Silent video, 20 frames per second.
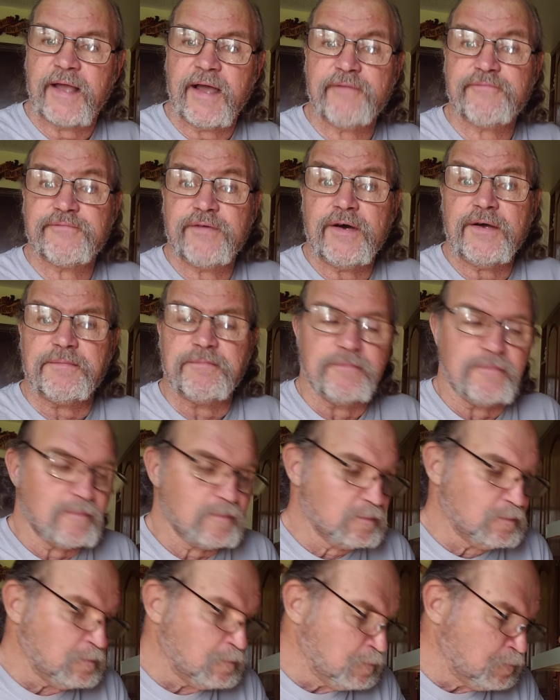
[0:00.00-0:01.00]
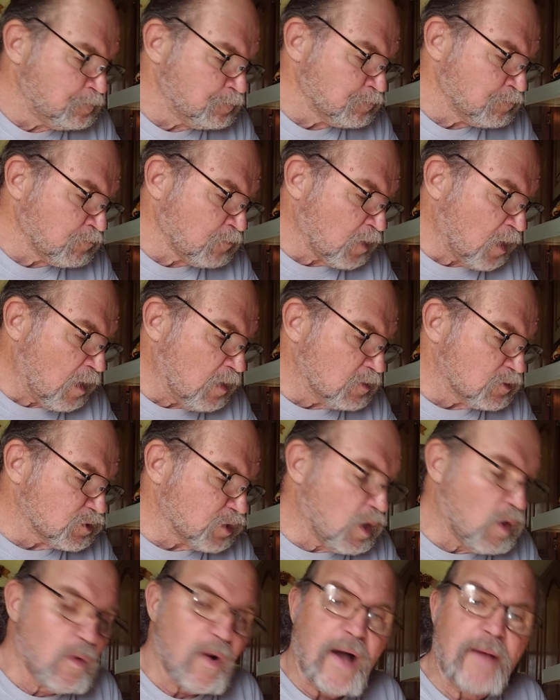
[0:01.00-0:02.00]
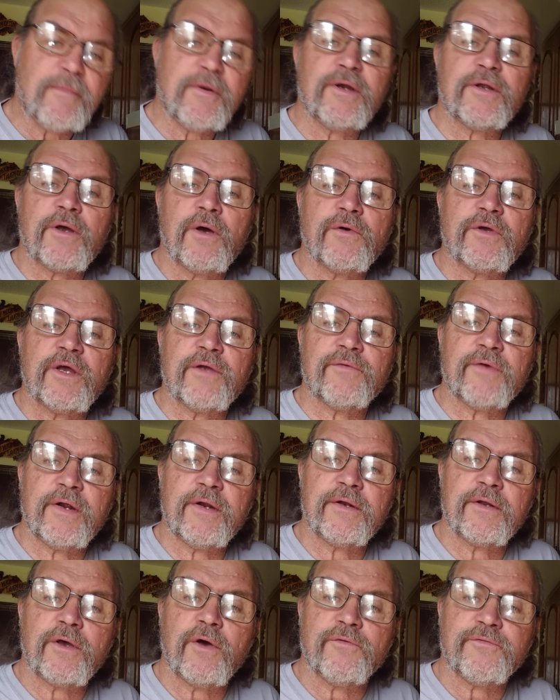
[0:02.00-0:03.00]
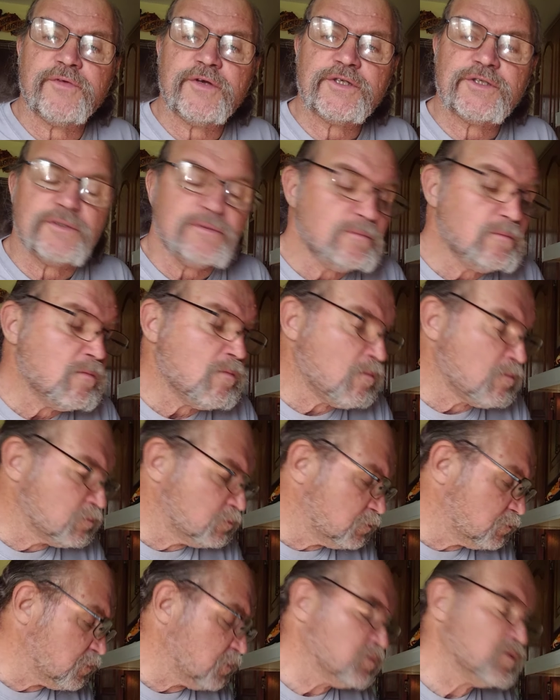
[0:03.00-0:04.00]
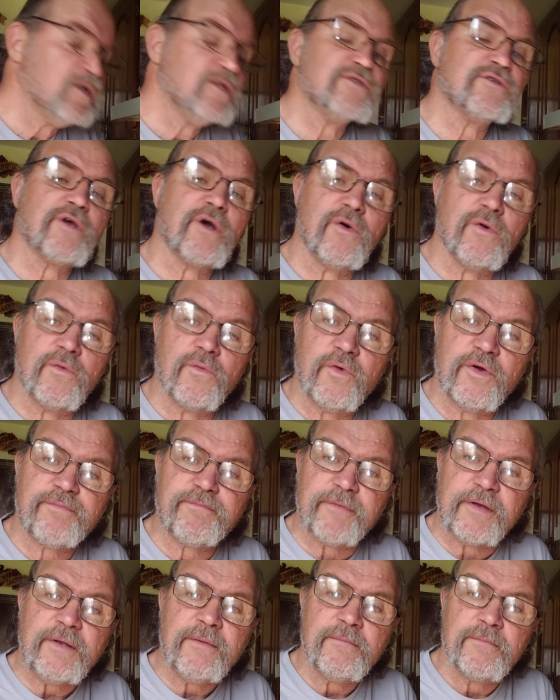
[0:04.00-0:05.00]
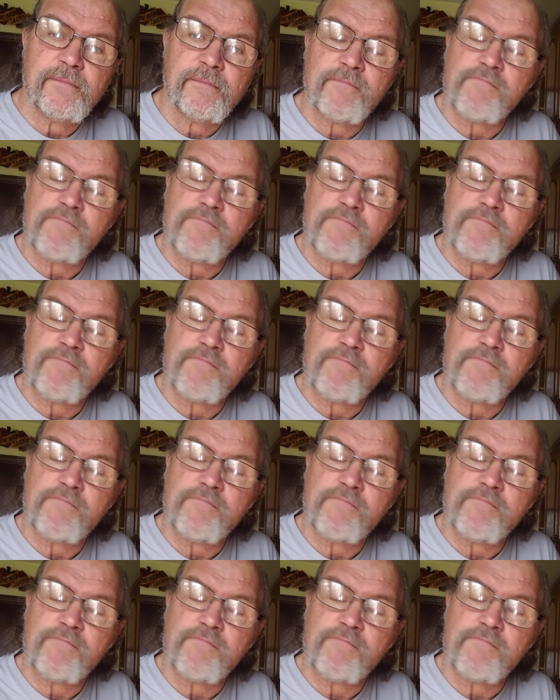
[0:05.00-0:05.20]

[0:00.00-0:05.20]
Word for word: Have fun. So I'm going to go get ready to go fishing. These are going with me.